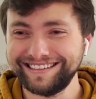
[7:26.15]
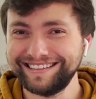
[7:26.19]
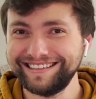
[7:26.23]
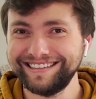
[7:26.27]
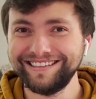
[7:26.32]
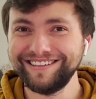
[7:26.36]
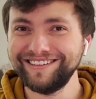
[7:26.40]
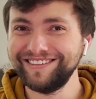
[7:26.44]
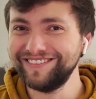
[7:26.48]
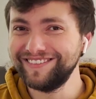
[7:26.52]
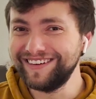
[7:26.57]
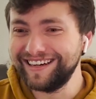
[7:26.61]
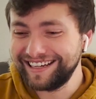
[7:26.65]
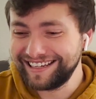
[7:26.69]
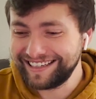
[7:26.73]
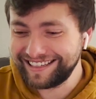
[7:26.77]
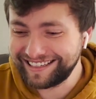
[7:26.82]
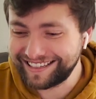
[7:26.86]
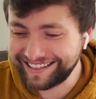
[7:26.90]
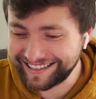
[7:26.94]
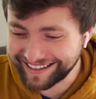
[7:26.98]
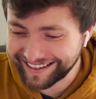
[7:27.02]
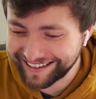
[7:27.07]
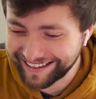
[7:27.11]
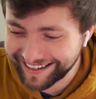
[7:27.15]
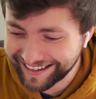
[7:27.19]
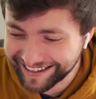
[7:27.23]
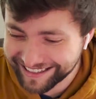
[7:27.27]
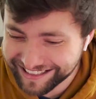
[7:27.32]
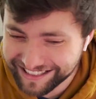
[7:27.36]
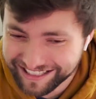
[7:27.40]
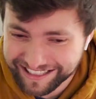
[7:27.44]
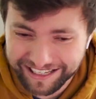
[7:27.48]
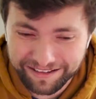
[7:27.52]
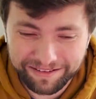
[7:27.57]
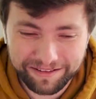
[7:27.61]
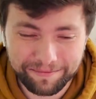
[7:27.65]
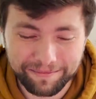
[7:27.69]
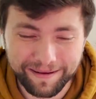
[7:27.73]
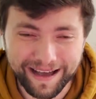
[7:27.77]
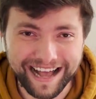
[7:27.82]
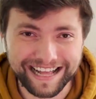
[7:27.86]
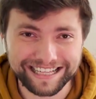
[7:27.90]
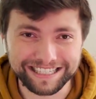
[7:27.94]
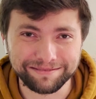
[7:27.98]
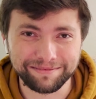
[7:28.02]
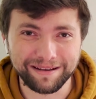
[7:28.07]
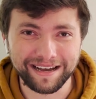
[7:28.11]
Oh my gosh. Something
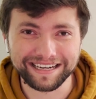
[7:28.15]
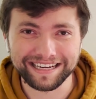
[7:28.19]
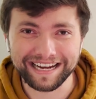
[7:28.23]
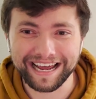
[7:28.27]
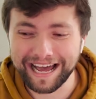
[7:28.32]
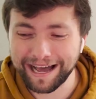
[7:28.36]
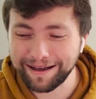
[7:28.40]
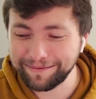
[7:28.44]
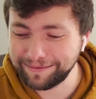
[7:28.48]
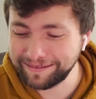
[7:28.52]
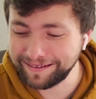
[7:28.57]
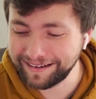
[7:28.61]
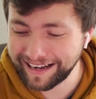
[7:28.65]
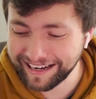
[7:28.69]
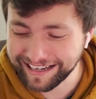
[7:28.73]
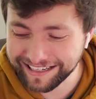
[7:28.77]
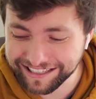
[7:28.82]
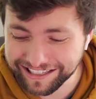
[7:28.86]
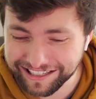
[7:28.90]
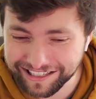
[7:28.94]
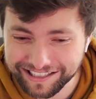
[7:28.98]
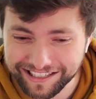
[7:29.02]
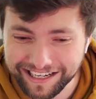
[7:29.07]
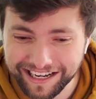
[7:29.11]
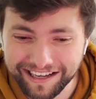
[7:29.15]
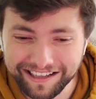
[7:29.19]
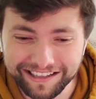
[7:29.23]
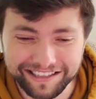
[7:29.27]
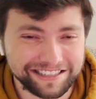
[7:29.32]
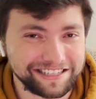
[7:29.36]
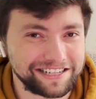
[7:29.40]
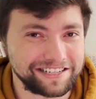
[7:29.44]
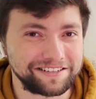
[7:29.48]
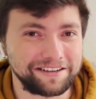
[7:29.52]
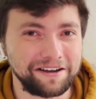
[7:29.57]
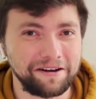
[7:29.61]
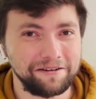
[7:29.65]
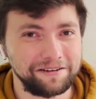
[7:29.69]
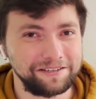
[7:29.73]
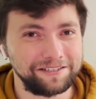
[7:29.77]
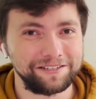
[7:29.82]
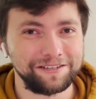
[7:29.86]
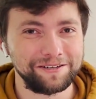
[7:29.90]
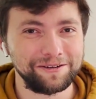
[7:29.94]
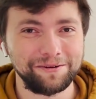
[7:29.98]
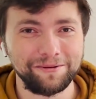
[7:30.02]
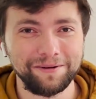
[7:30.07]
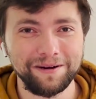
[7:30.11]
bad's about to happen. I can just tell. This is going
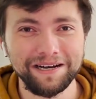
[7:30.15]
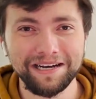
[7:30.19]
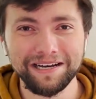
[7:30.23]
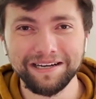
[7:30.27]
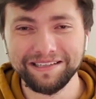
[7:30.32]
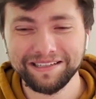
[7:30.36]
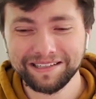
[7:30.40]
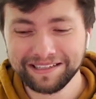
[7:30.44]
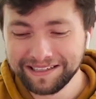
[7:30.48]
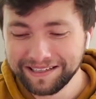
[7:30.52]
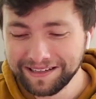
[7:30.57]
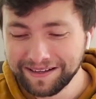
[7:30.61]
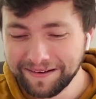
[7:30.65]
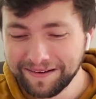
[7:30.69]
too well.